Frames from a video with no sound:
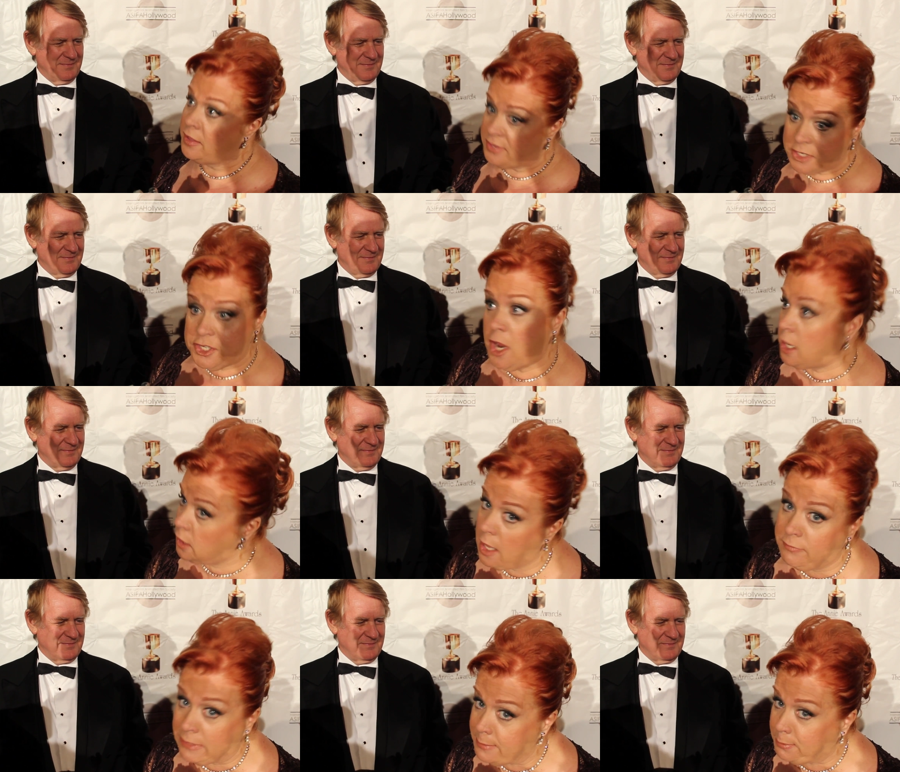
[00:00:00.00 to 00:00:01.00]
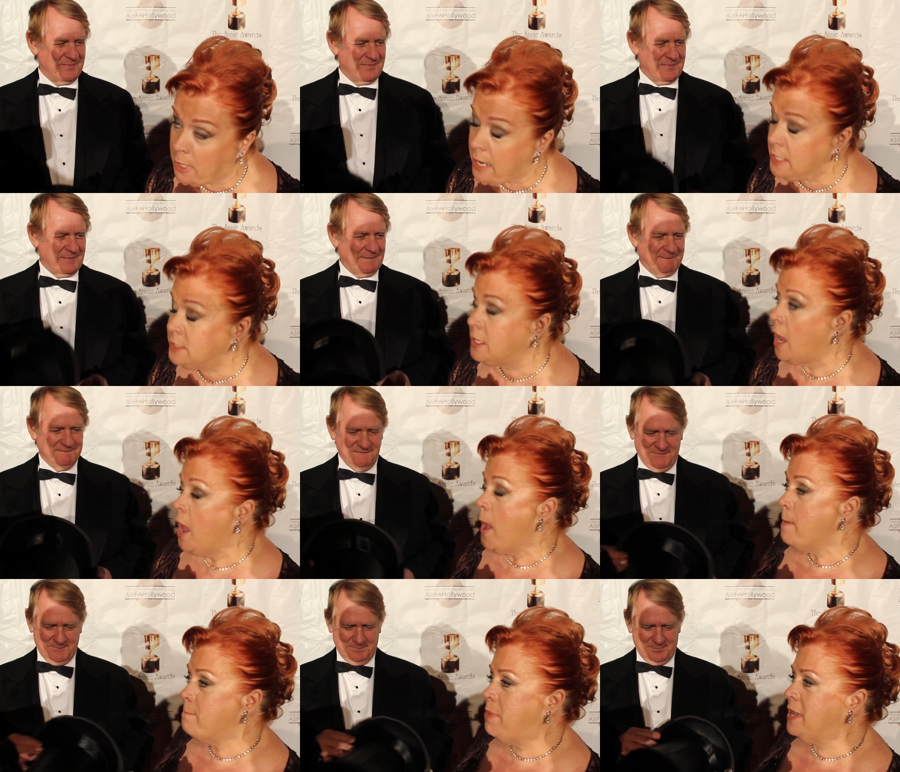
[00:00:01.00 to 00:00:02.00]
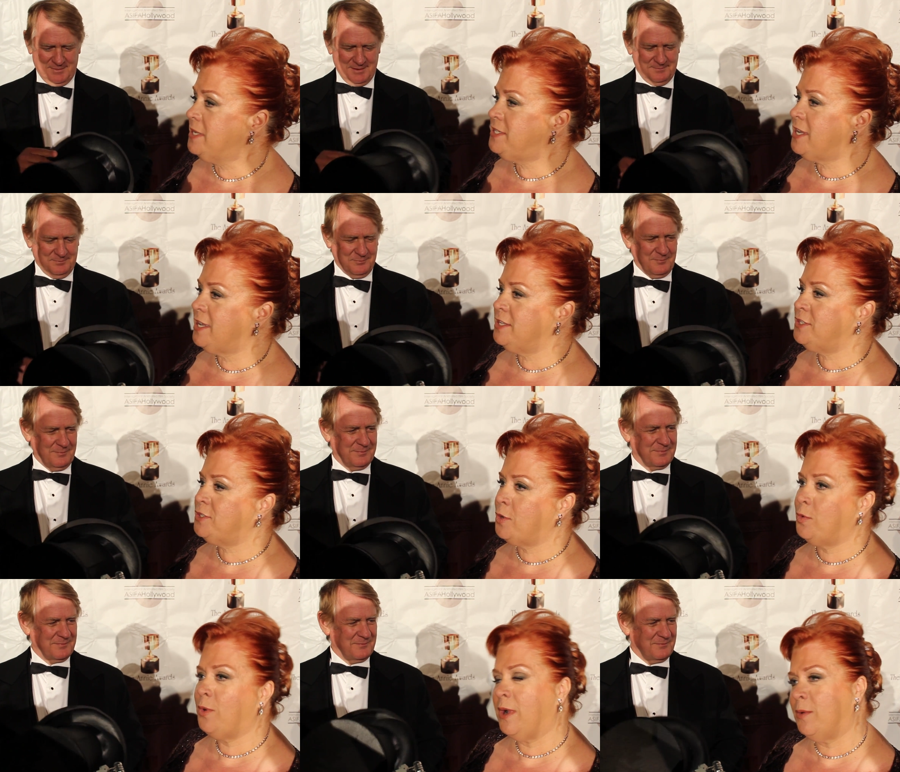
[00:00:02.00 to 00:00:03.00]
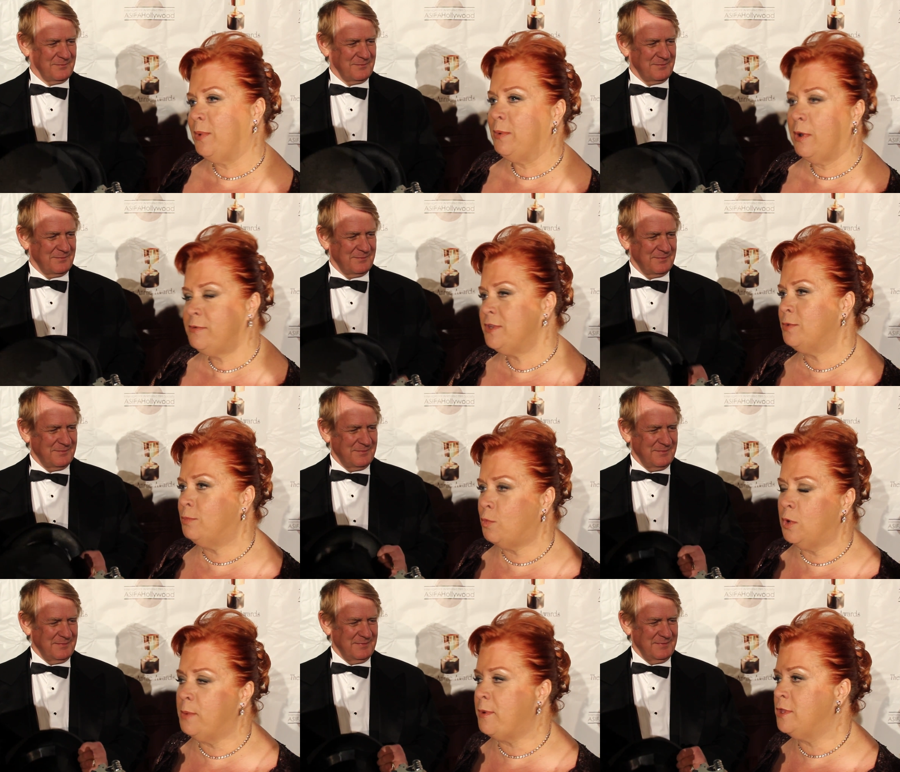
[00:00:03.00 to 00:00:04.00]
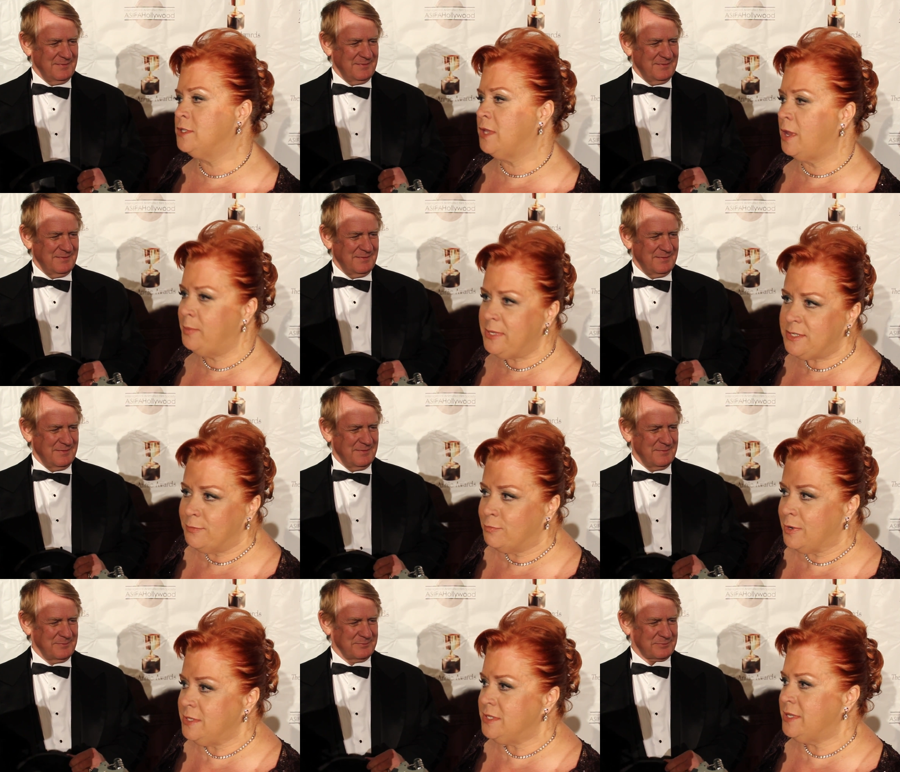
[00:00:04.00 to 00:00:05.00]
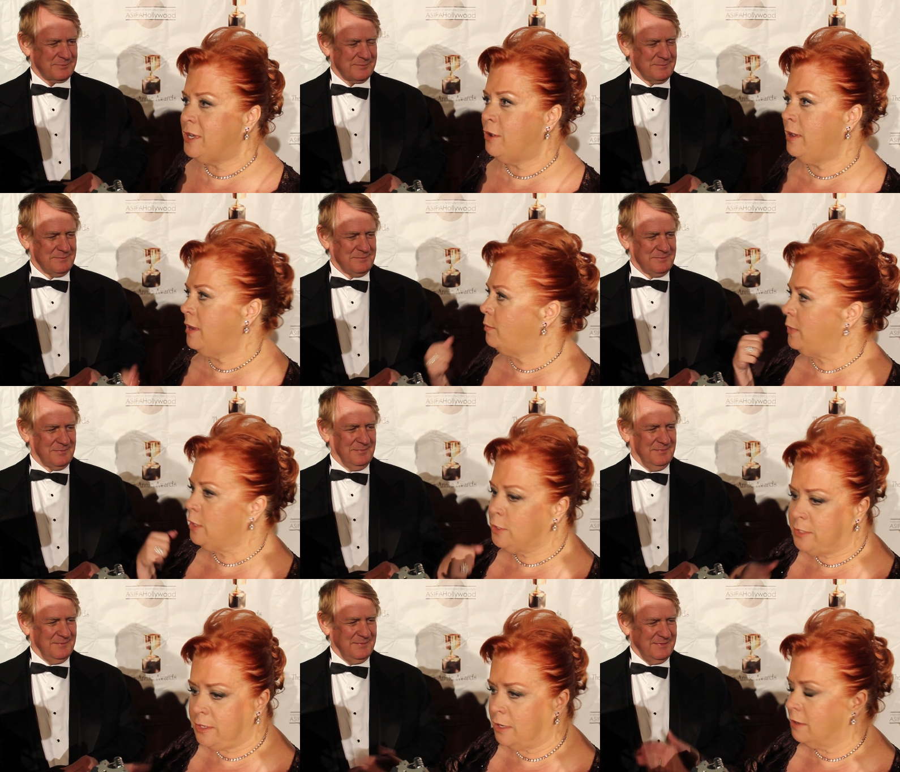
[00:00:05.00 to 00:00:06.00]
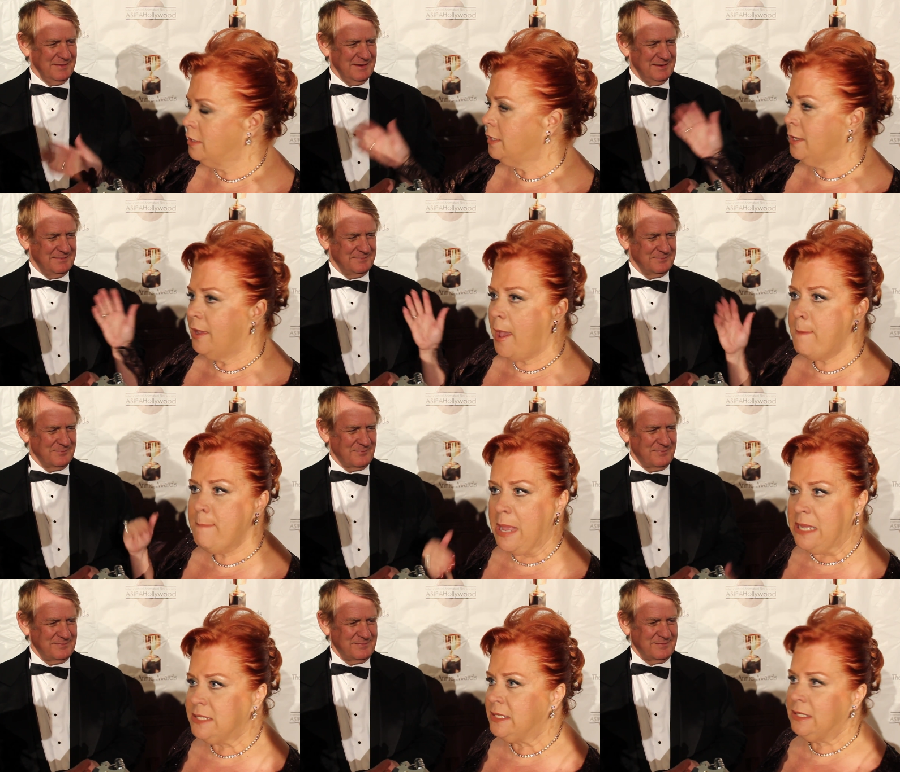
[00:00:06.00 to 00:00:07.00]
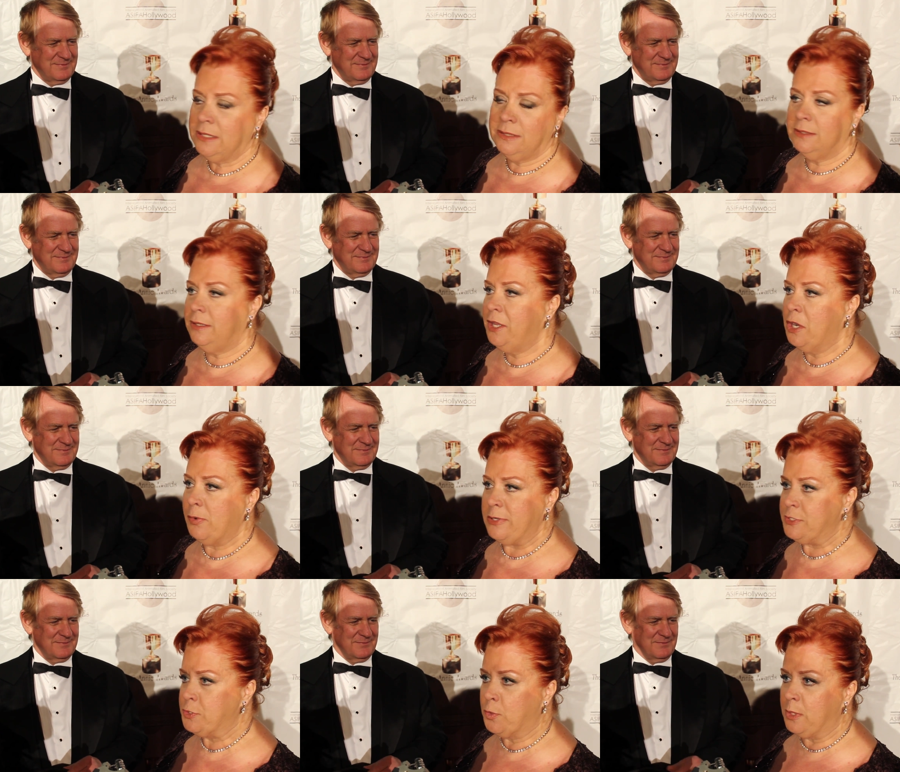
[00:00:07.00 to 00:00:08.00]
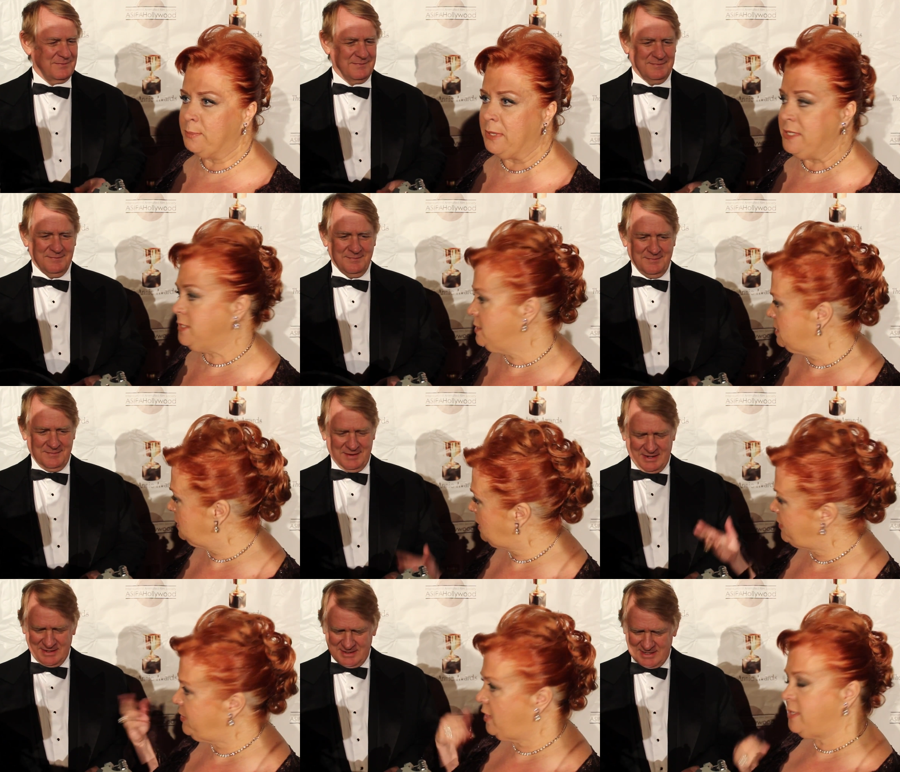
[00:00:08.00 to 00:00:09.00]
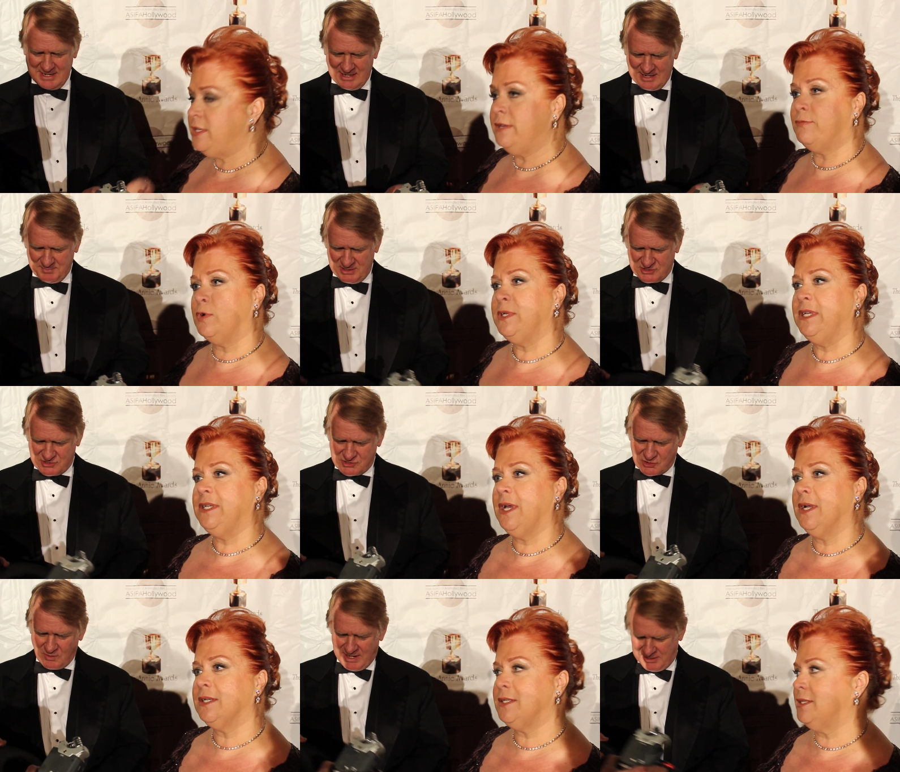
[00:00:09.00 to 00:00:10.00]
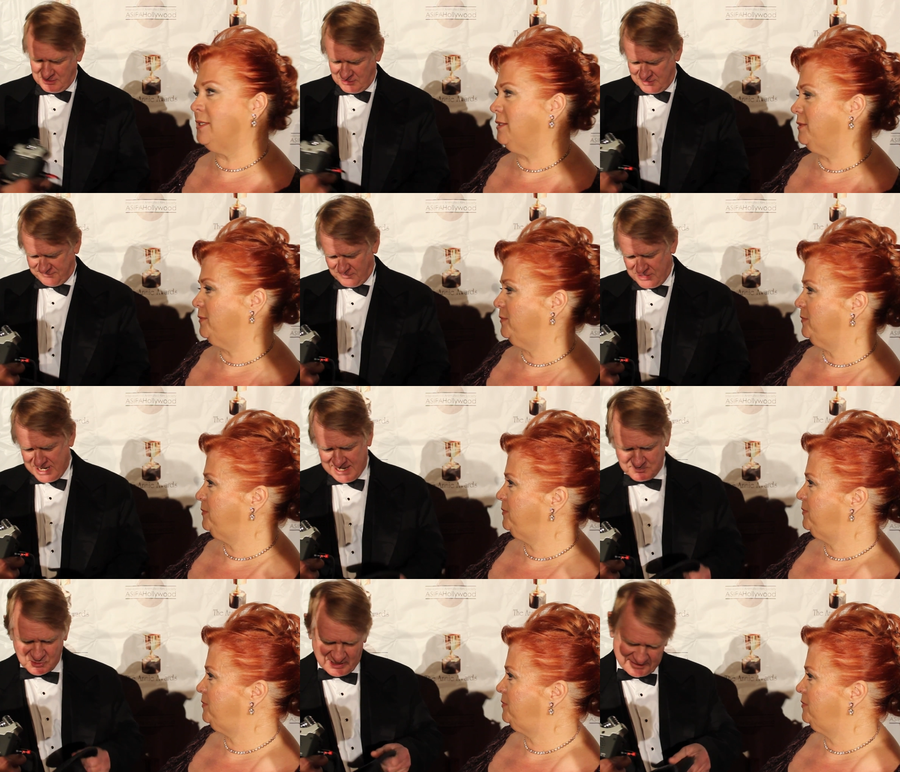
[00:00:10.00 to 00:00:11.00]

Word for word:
Speaker 1: Not that no, it's not a lovely place. No, no, no. But uh, so uh, we went over to the Warner Brothers lot. We had some friends there, and yeah. we looked in their amazing, you know, historic places right. and got the nineteen fourteen yeah, I've been tux. Trying to there look for go. Names